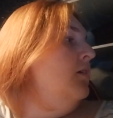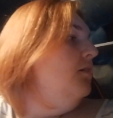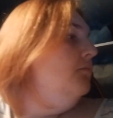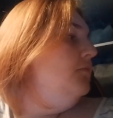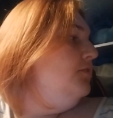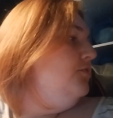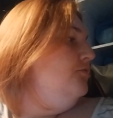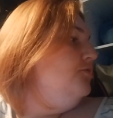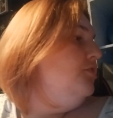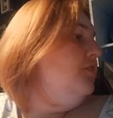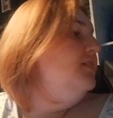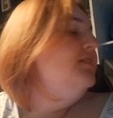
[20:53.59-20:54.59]
I'm not too
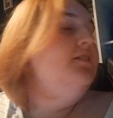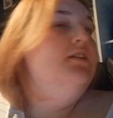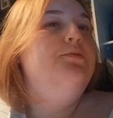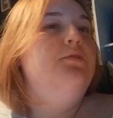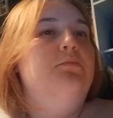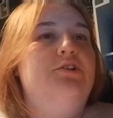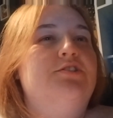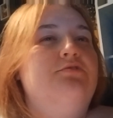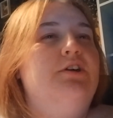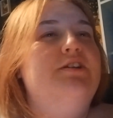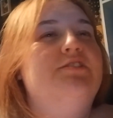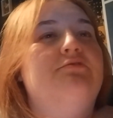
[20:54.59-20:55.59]
sure. I still need to put
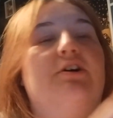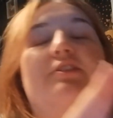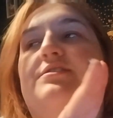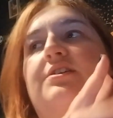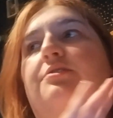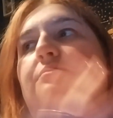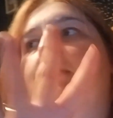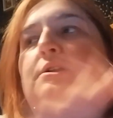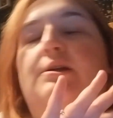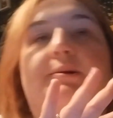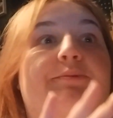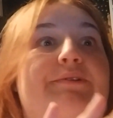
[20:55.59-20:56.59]
moisturizer on, so
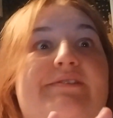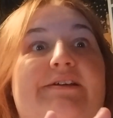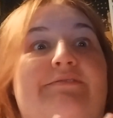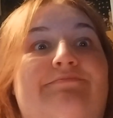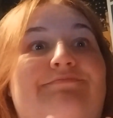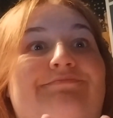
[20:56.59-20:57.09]
we'll see.